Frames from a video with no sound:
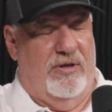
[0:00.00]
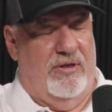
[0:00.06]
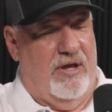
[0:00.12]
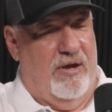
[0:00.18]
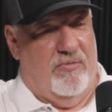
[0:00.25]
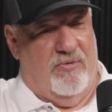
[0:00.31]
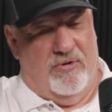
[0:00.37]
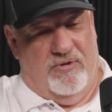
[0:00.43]

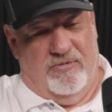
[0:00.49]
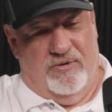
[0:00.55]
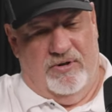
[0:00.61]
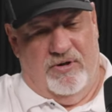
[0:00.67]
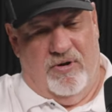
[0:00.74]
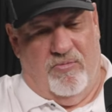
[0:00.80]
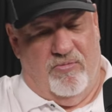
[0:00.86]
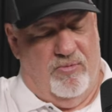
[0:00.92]
that were
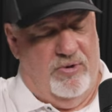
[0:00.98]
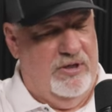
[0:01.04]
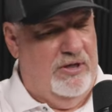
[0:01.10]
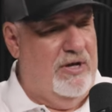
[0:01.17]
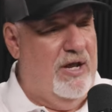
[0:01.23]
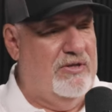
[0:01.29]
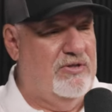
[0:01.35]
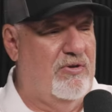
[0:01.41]
you know
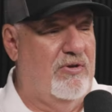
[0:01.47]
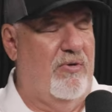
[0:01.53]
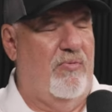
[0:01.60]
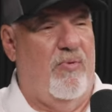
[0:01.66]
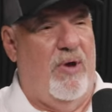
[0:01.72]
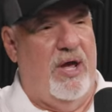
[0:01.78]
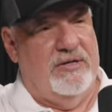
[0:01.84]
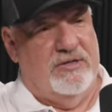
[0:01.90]
really nice
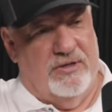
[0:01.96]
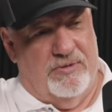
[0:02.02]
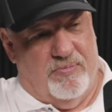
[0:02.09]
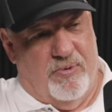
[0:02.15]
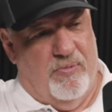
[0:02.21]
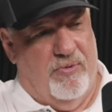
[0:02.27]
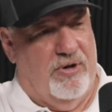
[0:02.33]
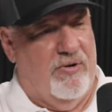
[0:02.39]
looking wedges
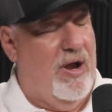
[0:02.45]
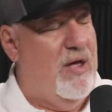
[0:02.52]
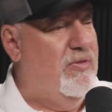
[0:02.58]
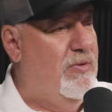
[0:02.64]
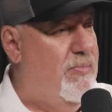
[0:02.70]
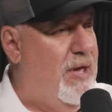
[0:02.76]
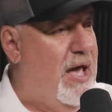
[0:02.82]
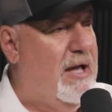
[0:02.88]
but we
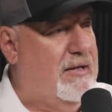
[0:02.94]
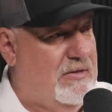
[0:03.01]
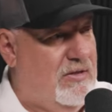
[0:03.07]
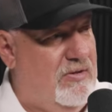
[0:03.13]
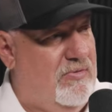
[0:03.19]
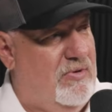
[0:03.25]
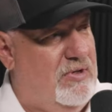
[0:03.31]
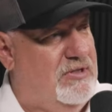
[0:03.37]
ground the back
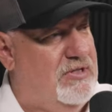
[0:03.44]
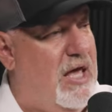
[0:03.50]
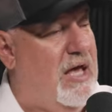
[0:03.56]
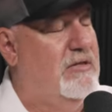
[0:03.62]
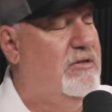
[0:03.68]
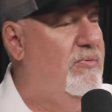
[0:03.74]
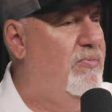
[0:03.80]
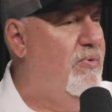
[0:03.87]
to
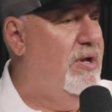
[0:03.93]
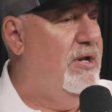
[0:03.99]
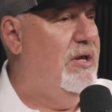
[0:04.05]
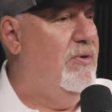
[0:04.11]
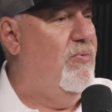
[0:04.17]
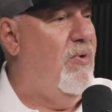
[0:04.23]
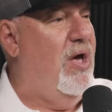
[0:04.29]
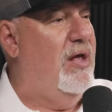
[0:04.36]
exactly what
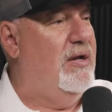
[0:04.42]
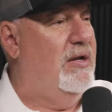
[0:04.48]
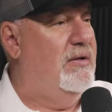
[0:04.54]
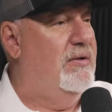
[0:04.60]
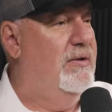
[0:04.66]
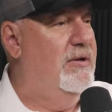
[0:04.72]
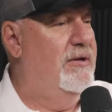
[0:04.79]
he wanted